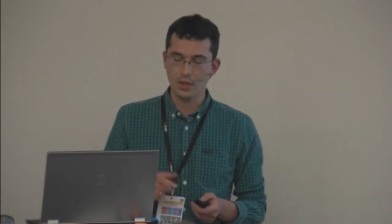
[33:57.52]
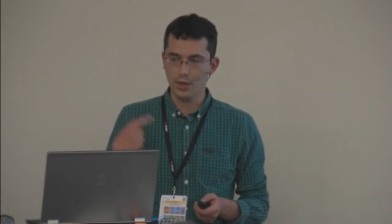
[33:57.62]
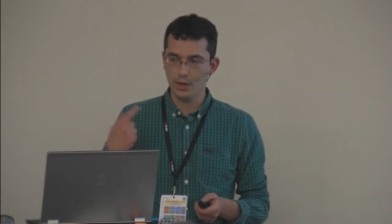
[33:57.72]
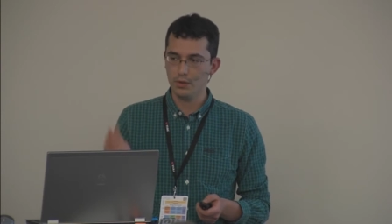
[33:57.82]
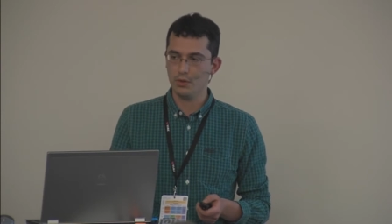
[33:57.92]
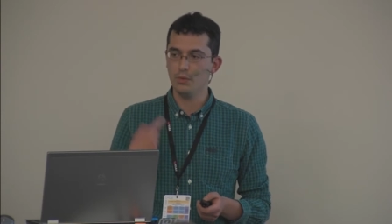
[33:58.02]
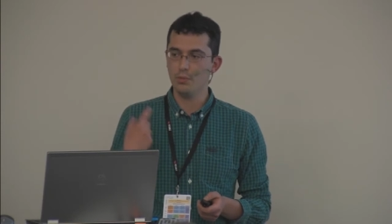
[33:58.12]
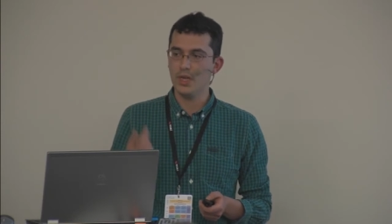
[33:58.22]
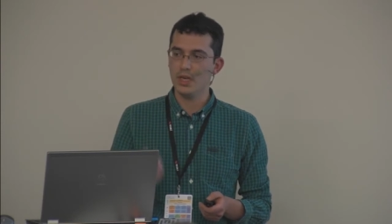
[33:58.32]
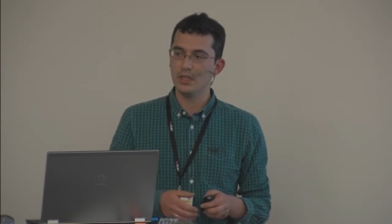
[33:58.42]
went through
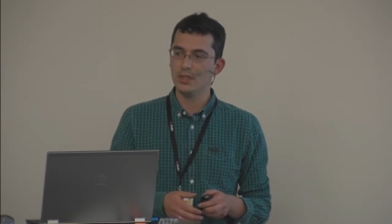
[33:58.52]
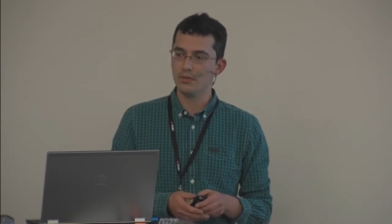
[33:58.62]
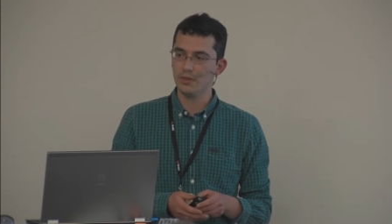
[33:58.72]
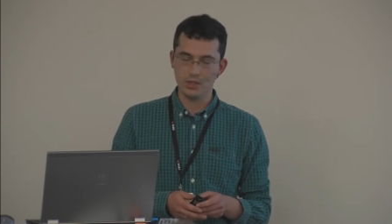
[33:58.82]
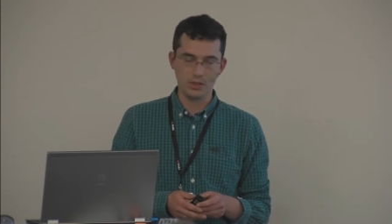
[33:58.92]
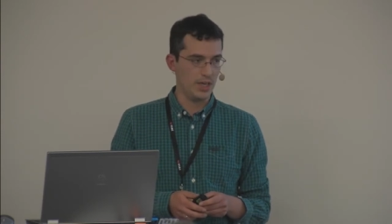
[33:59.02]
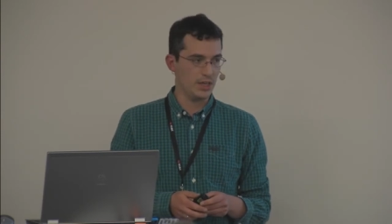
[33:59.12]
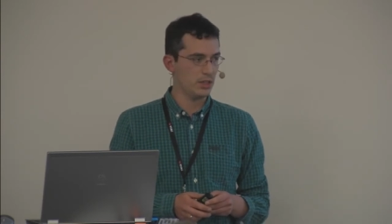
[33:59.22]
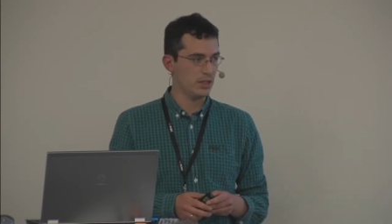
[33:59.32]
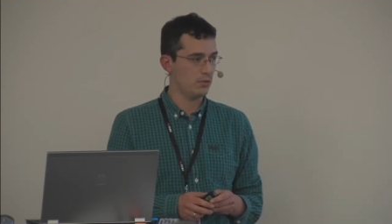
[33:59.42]
many different
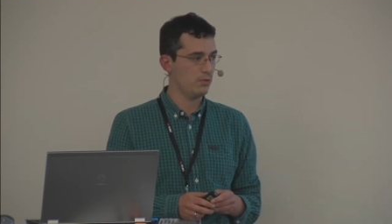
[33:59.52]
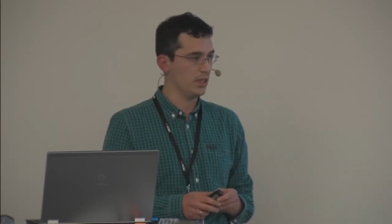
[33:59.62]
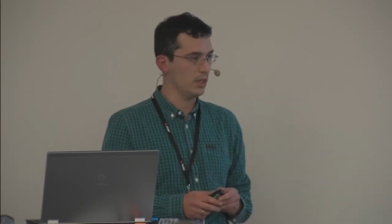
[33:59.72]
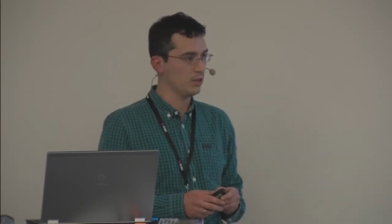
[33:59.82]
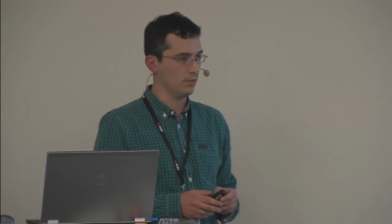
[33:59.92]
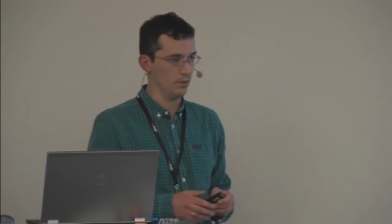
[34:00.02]
iterations as a result of